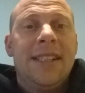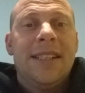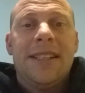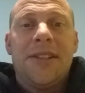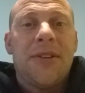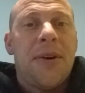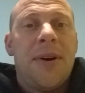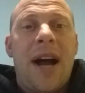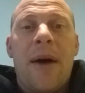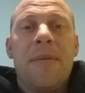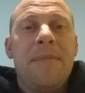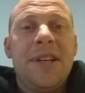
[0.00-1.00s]
So
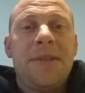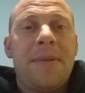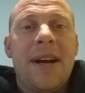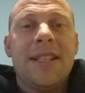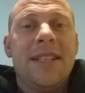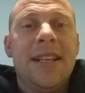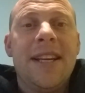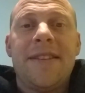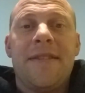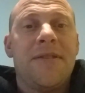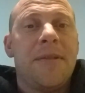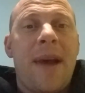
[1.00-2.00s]
I wouldn't be surprised in the least
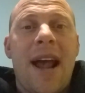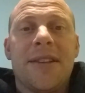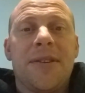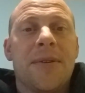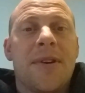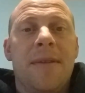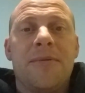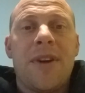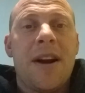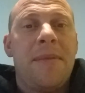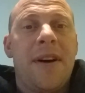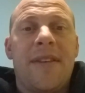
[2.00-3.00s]
if some asshole comes
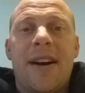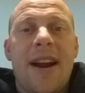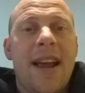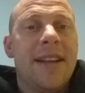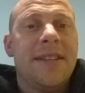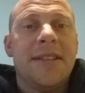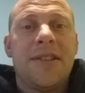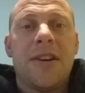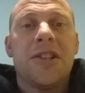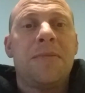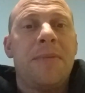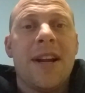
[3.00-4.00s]
right above our heads and
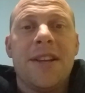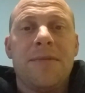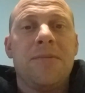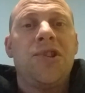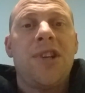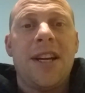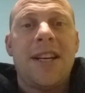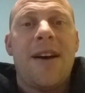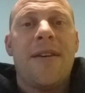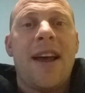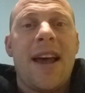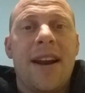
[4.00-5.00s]
starts spraying some shit
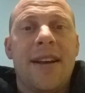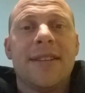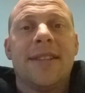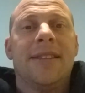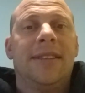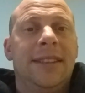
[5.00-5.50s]
down on us.